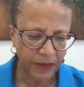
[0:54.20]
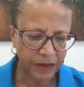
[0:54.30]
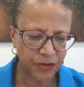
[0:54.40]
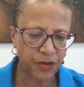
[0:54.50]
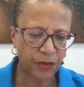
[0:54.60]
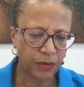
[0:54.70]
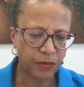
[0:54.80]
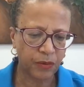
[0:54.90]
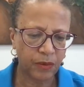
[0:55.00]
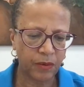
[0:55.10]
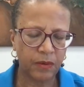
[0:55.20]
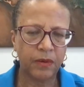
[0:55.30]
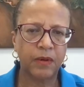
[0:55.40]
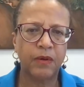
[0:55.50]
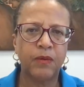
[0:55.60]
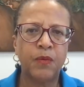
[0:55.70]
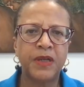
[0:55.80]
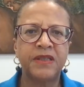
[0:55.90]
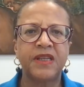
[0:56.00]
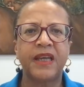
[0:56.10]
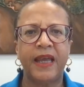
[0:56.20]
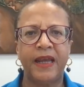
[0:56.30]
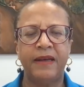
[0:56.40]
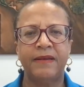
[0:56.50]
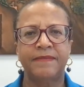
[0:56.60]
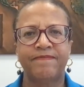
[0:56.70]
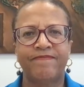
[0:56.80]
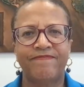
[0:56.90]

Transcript: So once again,